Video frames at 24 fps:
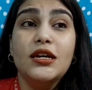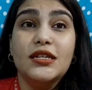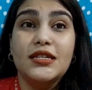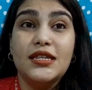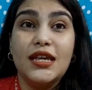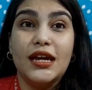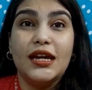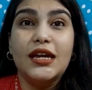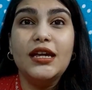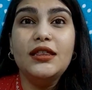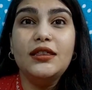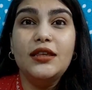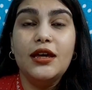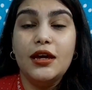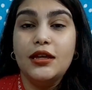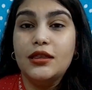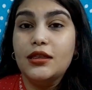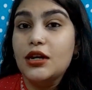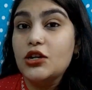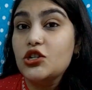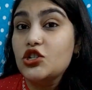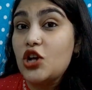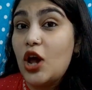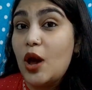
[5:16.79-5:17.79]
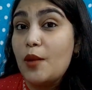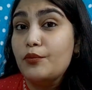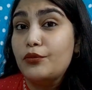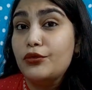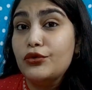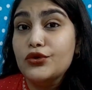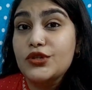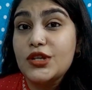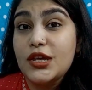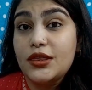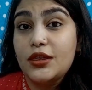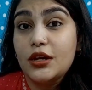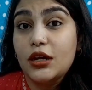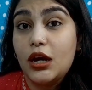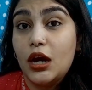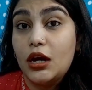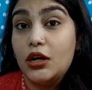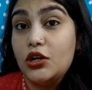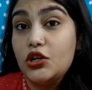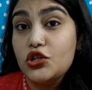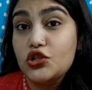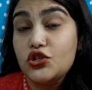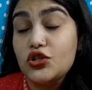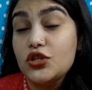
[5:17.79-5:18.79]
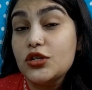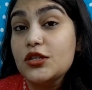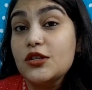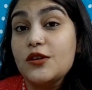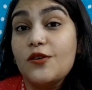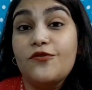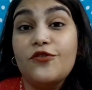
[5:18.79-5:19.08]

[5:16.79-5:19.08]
second thing the shampoos and the conditioners